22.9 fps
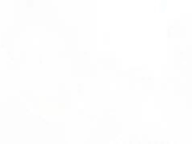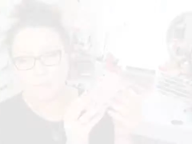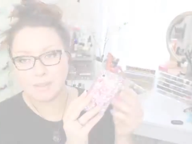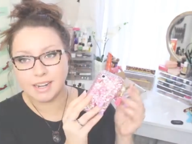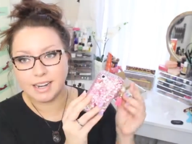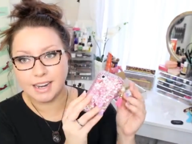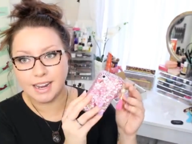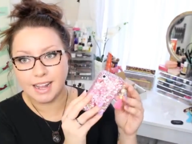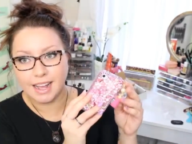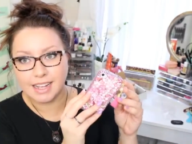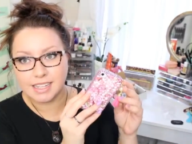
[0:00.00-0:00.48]
What
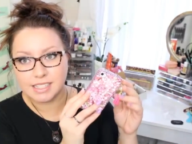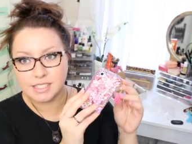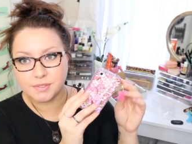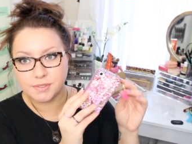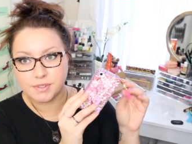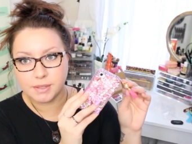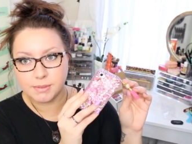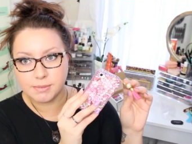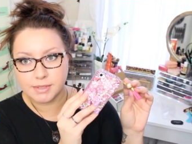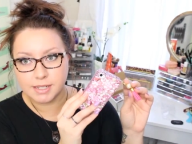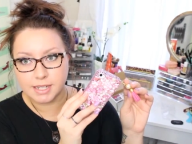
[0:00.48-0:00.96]
I asked
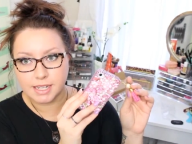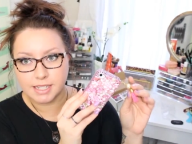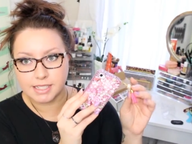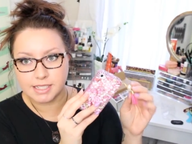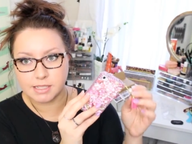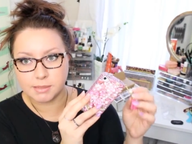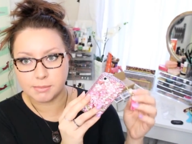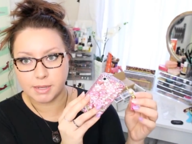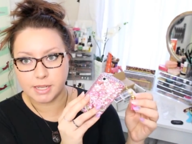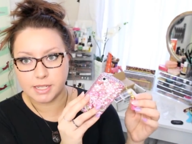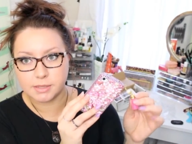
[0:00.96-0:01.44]
for them to
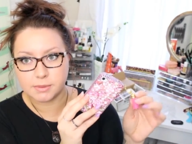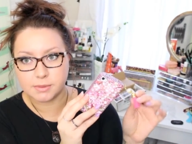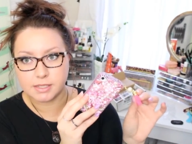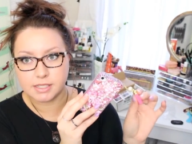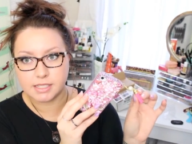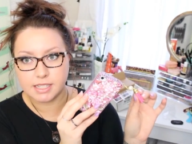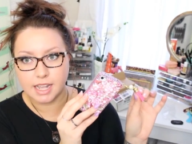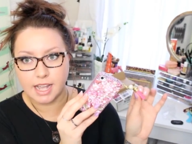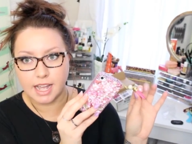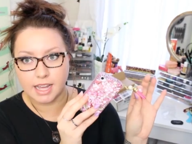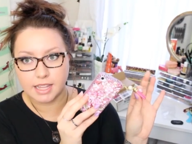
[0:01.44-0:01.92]
customize was
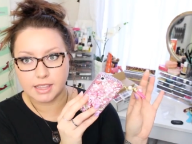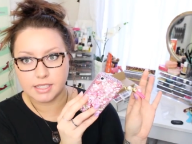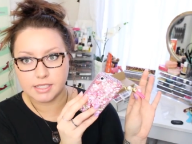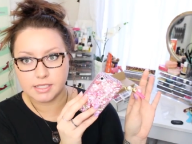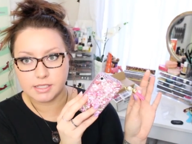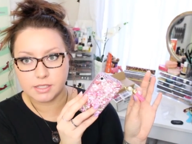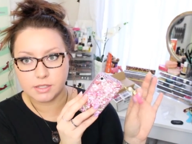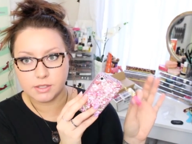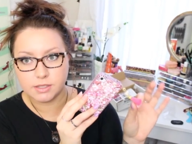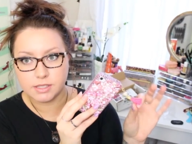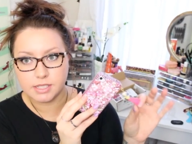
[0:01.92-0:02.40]
to add
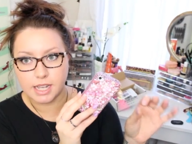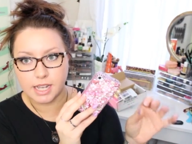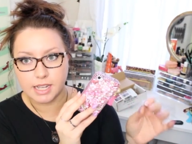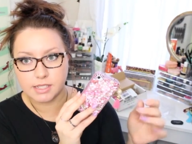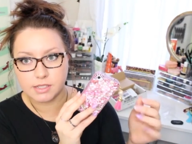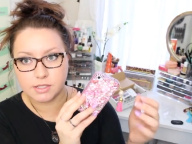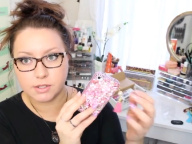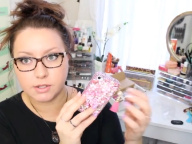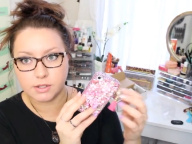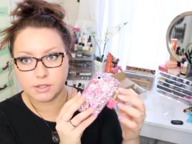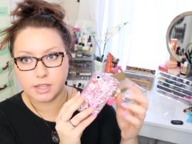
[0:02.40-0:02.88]
this little
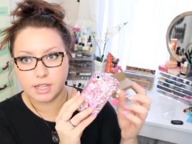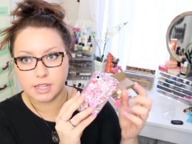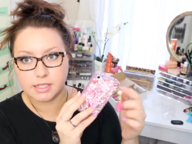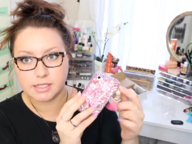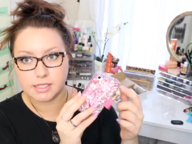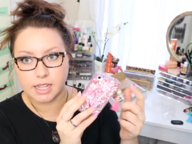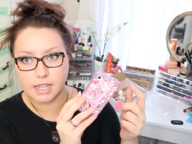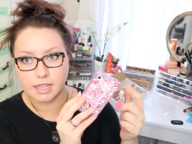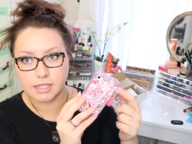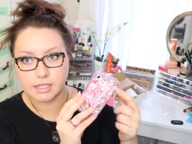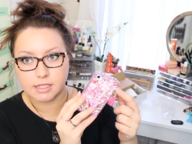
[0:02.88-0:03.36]
tassel
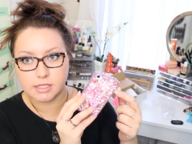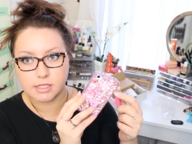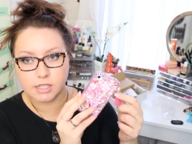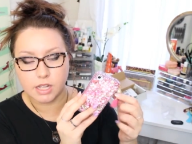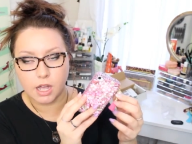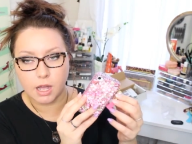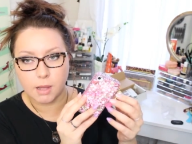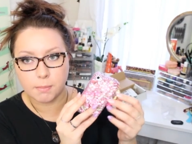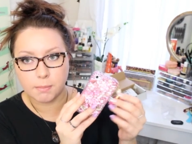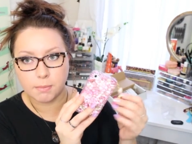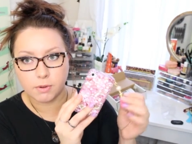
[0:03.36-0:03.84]
that's at the
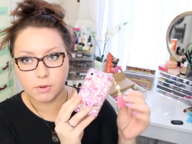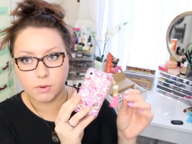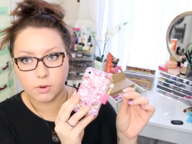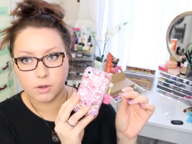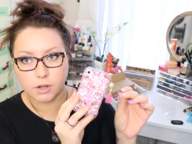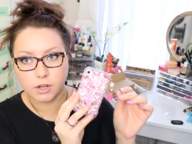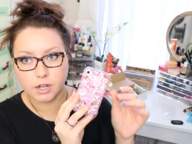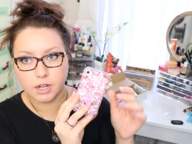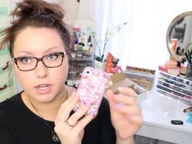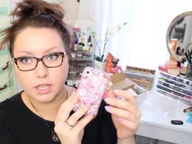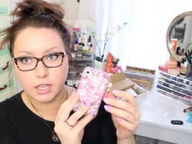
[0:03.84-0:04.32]
top
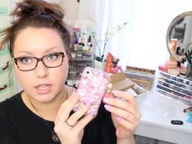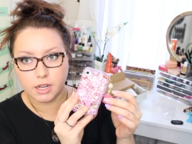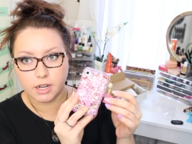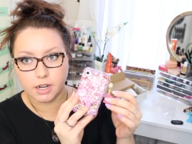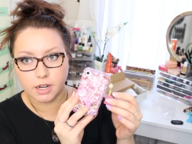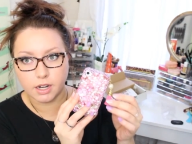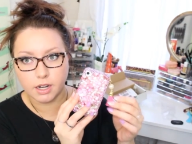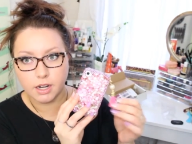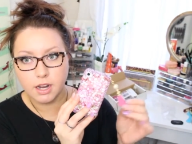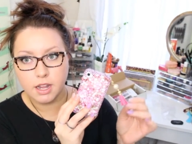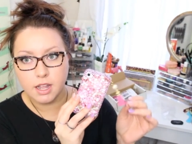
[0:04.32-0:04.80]
corner
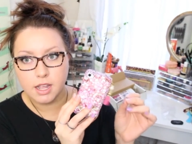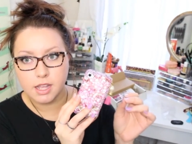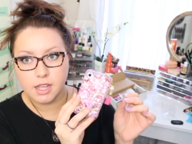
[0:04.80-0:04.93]
here